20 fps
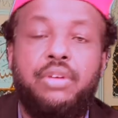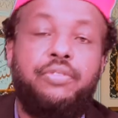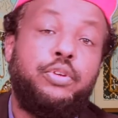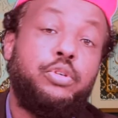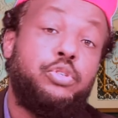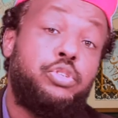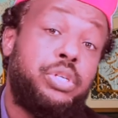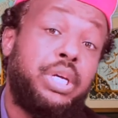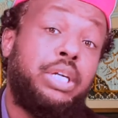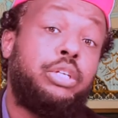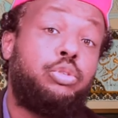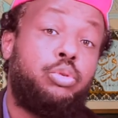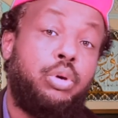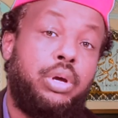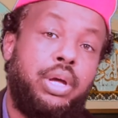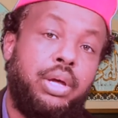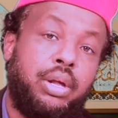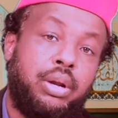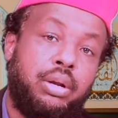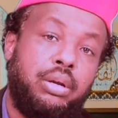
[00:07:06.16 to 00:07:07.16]
If you say
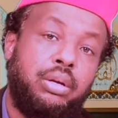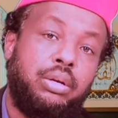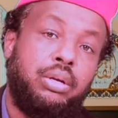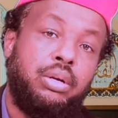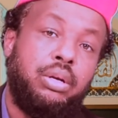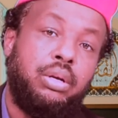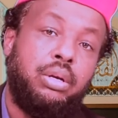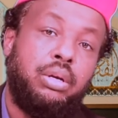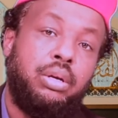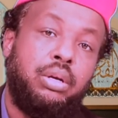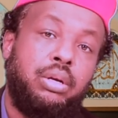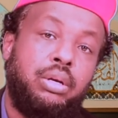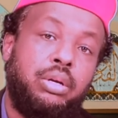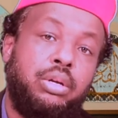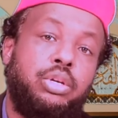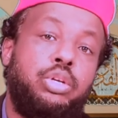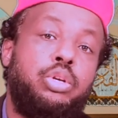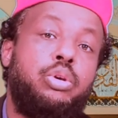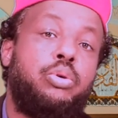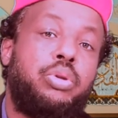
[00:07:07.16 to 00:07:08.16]
to her,
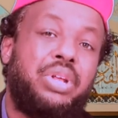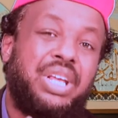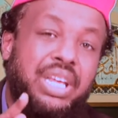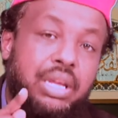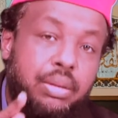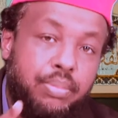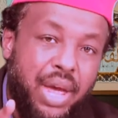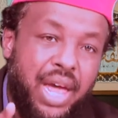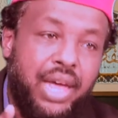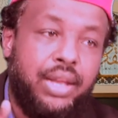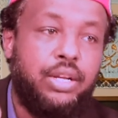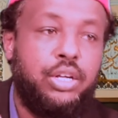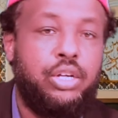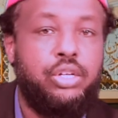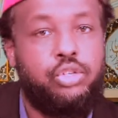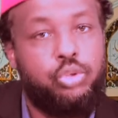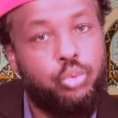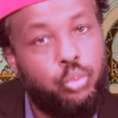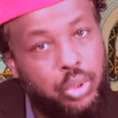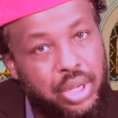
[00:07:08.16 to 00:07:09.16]
Your Iman
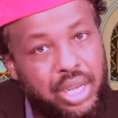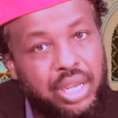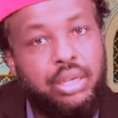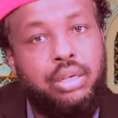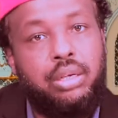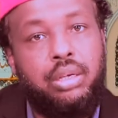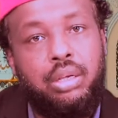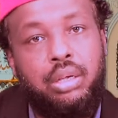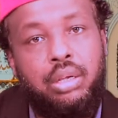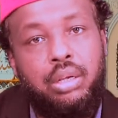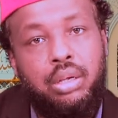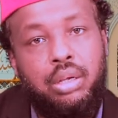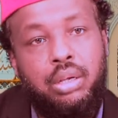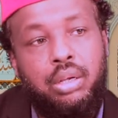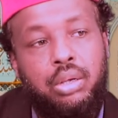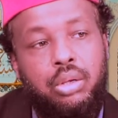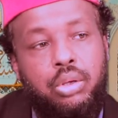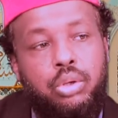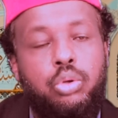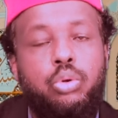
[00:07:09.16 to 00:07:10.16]
is weak,
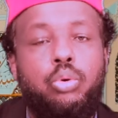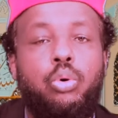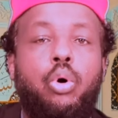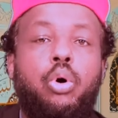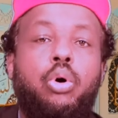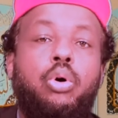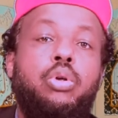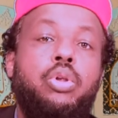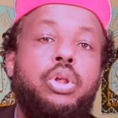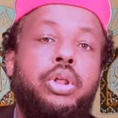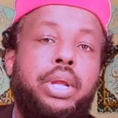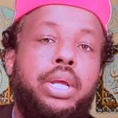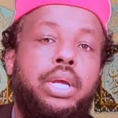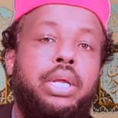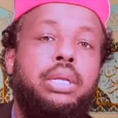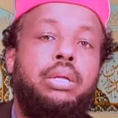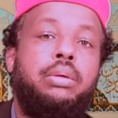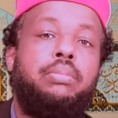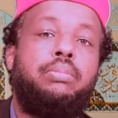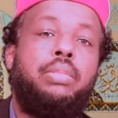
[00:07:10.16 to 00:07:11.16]
you
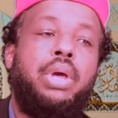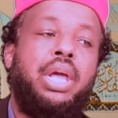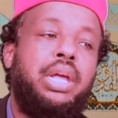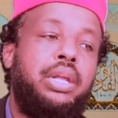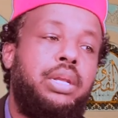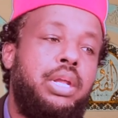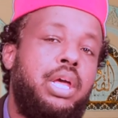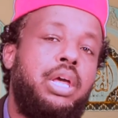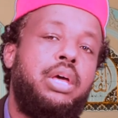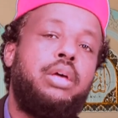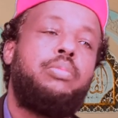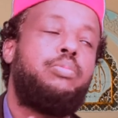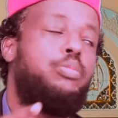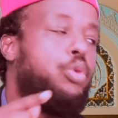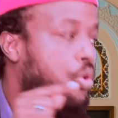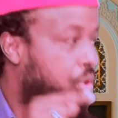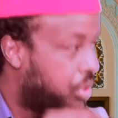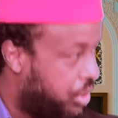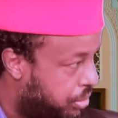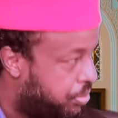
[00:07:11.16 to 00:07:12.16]
already made her
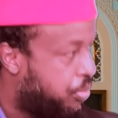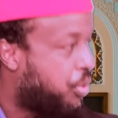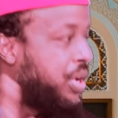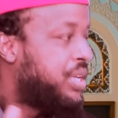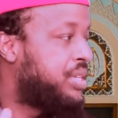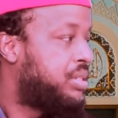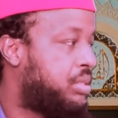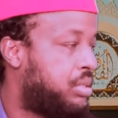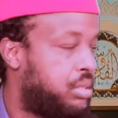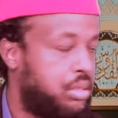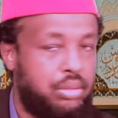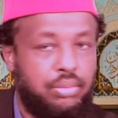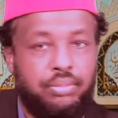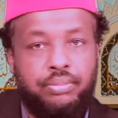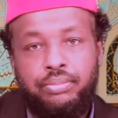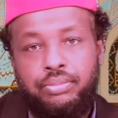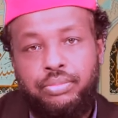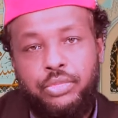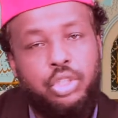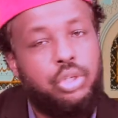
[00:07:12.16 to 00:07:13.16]
more depressed.
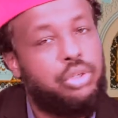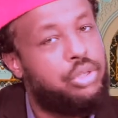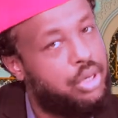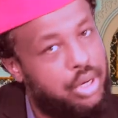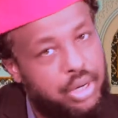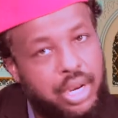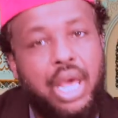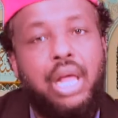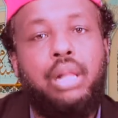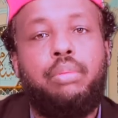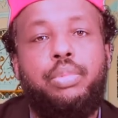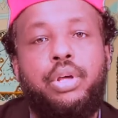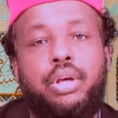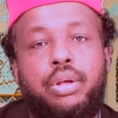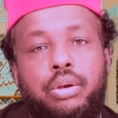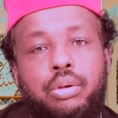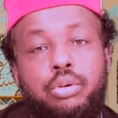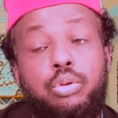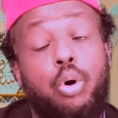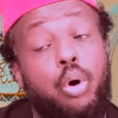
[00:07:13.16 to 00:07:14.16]
Yeah. You didn't help
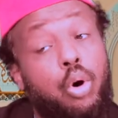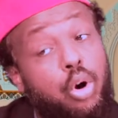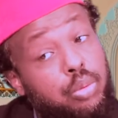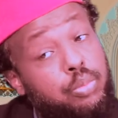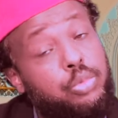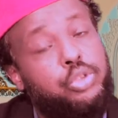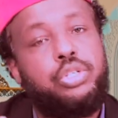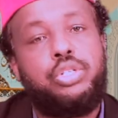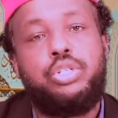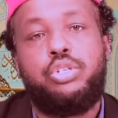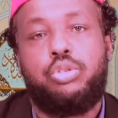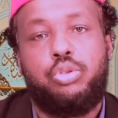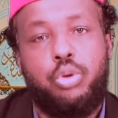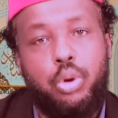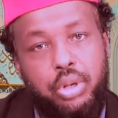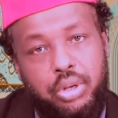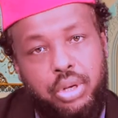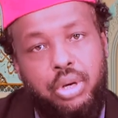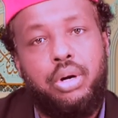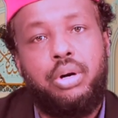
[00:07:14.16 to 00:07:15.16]
her, you almost
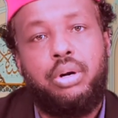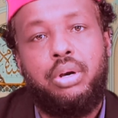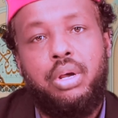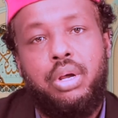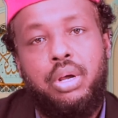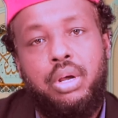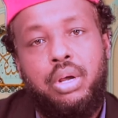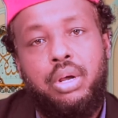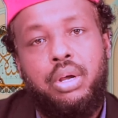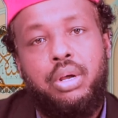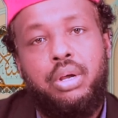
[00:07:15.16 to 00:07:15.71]
destroyed her.